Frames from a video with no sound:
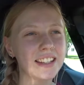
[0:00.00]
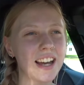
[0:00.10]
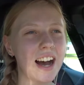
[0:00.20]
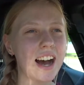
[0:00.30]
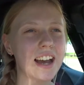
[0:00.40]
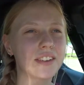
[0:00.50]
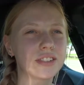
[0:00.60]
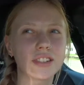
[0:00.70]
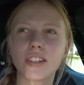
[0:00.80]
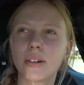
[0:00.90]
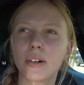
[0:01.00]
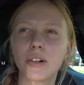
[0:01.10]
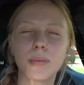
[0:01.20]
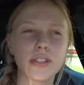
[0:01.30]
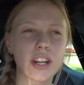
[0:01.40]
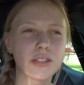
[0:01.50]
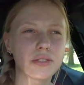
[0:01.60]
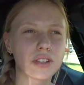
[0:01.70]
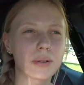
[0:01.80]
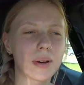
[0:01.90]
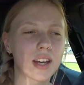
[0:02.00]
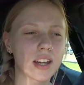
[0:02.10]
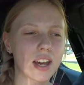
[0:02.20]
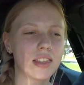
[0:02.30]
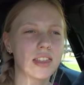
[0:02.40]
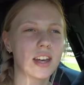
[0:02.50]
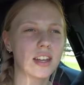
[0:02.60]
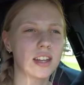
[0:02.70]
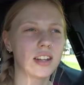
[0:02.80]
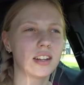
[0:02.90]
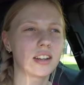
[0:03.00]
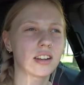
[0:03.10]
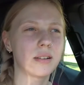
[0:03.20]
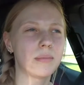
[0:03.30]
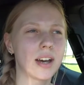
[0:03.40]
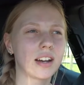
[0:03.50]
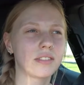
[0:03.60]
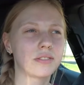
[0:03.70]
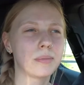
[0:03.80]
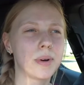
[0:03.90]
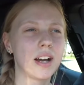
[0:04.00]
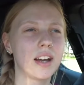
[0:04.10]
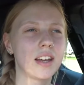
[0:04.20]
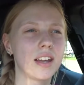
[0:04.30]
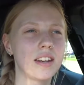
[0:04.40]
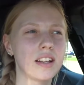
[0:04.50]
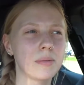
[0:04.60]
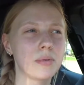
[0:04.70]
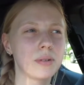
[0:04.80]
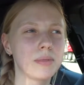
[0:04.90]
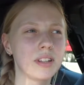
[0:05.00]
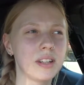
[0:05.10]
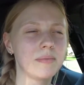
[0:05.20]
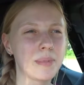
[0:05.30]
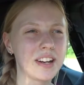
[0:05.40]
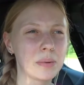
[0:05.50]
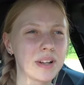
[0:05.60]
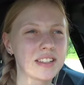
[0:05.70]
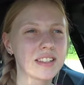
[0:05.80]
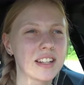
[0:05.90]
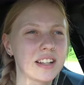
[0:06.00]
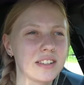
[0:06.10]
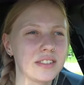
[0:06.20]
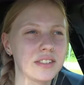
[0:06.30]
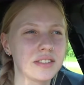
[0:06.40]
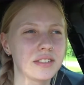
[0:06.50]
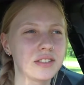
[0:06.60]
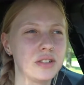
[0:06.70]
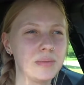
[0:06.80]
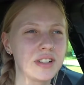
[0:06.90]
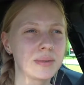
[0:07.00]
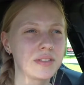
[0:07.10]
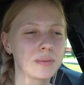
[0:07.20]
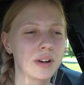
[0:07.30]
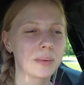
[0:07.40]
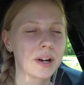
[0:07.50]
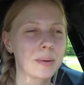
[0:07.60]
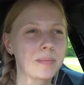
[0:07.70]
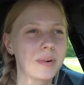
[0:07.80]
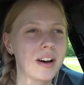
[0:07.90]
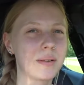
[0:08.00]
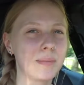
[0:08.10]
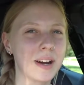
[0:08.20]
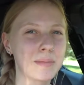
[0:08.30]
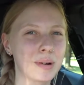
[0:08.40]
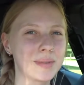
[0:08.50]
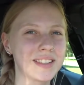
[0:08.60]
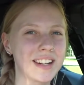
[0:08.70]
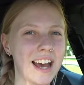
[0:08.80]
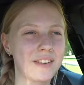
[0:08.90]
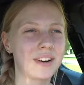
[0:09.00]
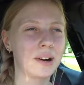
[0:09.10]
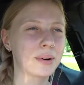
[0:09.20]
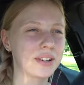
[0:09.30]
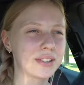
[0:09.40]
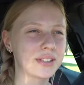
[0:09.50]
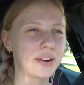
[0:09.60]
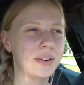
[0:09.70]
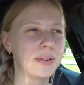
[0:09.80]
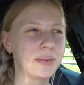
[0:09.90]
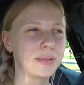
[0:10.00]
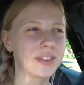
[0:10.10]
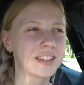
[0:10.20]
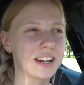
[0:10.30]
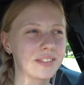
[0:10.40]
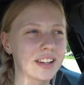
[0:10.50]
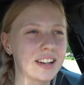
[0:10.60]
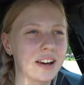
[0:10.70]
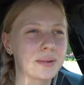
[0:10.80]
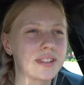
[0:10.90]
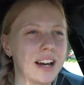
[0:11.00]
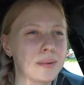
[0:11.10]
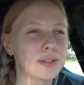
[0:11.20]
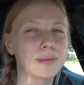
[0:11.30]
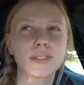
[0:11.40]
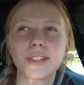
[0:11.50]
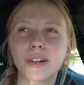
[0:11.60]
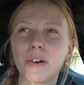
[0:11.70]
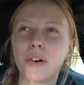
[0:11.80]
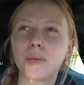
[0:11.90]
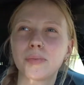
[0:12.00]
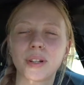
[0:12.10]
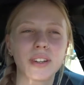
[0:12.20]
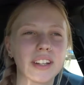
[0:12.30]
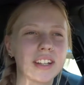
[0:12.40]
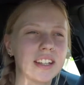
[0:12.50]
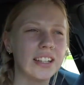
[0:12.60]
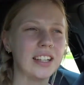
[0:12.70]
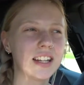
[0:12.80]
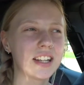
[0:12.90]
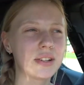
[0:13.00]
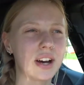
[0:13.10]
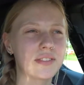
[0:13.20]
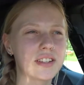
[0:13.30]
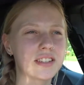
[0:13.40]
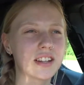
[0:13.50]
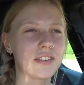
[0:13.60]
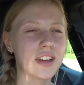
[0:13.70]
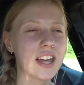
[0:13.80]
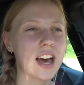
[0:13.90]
Yeah, I have to go home and change really quick and then come back for my nail appointment. My nail place is like 2 minutes away from where I work, but my appointment's in a half hour, so it's kind of like an awkward time, so I'm just gonna go home, put on like cute outfit and stuff.